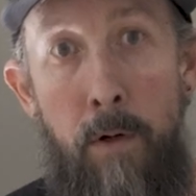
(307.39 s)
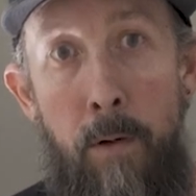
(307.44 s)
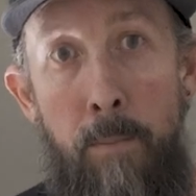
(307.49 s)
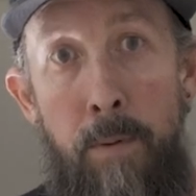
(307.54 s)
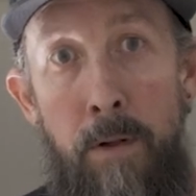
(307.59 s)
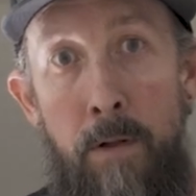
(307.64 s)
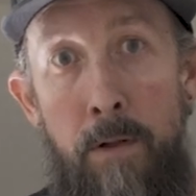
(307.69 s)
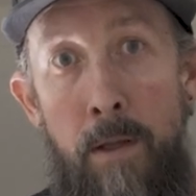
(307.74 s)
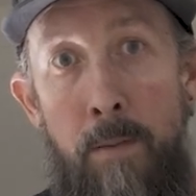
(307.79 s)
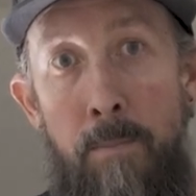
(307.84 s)
are
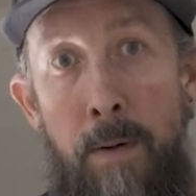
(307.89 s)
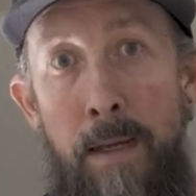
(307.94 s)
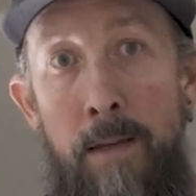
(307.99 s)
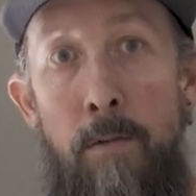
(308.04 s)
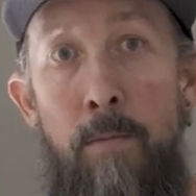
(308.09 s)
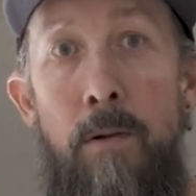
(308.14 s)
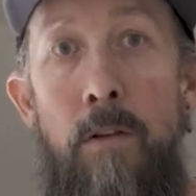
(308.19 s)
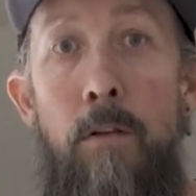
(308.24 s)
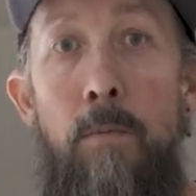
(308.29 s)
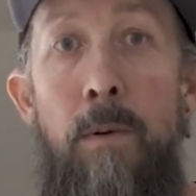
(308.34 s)
building
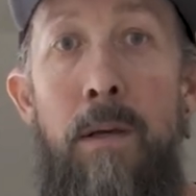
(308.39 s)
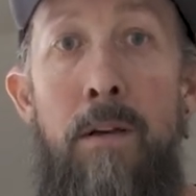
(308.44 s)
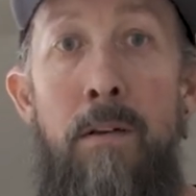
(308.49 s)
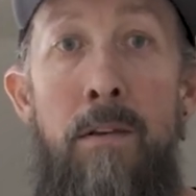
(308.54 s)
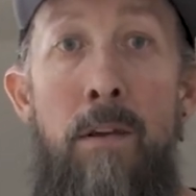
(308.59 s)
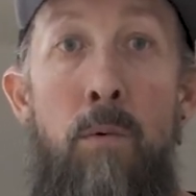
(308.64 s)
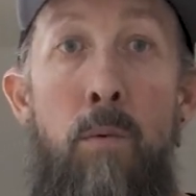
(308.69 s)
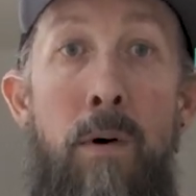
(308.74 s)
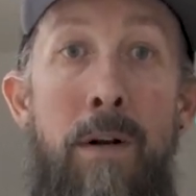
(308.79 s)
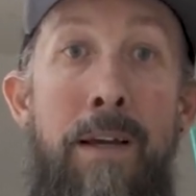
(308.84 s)
basements because
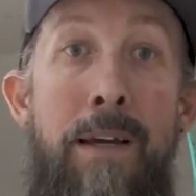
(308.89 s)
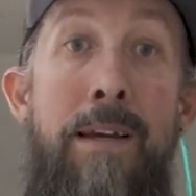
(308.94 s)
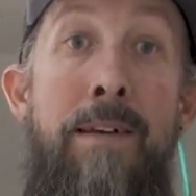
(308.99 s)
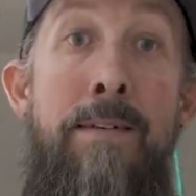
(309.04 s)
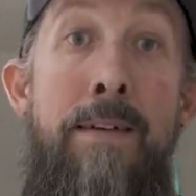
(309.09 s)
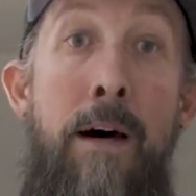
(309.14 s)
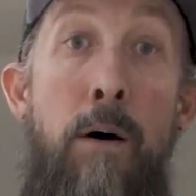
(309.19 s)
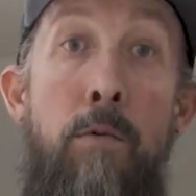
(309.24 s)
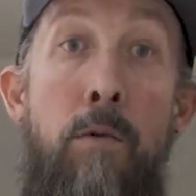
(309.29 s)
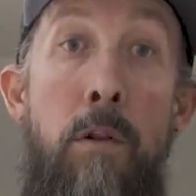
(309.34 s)
they want to
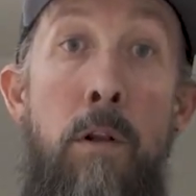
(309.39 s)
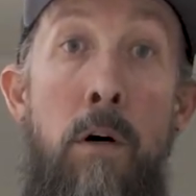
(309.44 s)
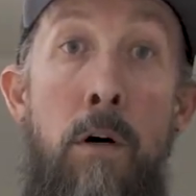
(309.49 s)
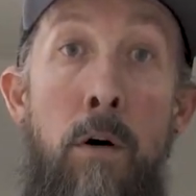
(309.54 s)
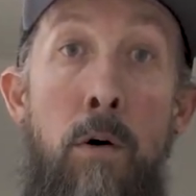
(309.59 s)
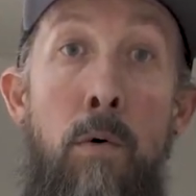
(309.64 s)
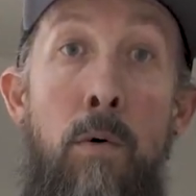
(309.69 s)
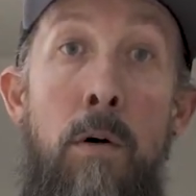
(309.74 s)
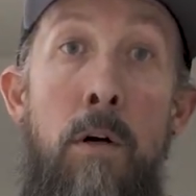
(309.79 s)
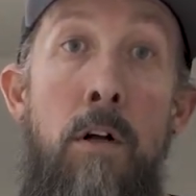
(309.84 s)
get down
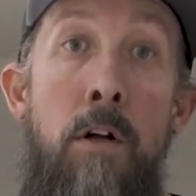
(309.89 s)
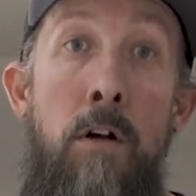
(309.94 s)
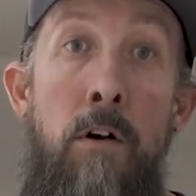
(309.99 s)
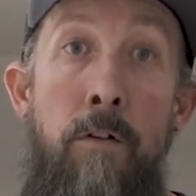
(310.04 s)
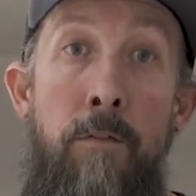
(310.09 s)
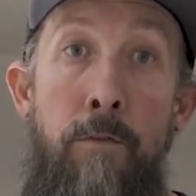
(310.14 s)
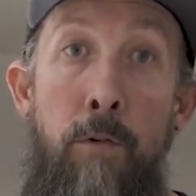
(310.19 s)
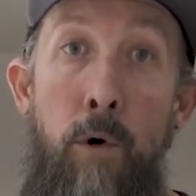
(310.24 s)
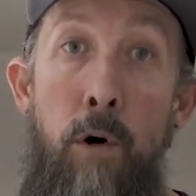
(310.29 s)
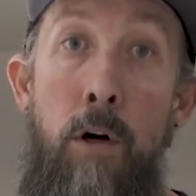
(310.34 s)
low
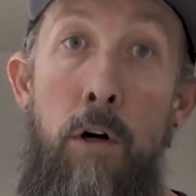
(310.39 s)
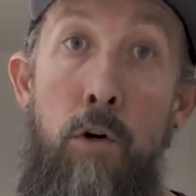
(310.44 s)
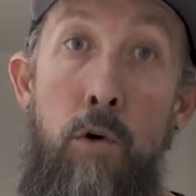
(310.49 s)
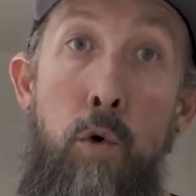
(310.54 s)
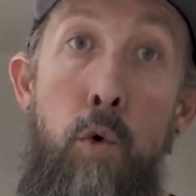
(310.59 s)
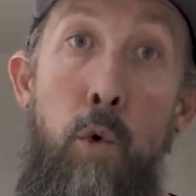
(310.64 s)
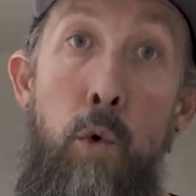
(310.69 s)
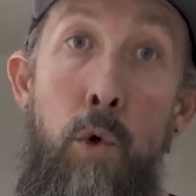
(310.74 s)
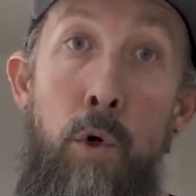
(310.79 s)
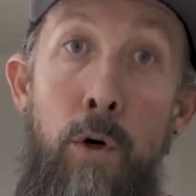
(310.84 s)
for a
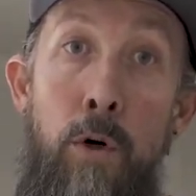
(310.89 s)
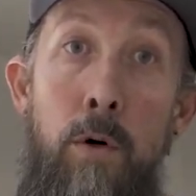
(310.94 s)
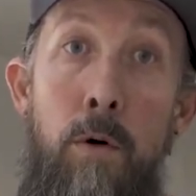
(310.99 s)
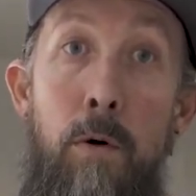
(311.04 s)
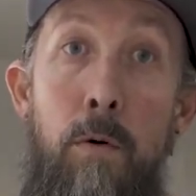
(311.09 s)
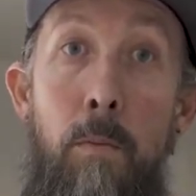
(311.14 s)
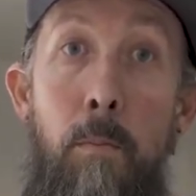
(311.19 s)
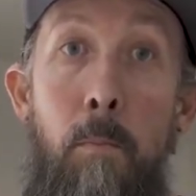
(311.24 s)
cooler,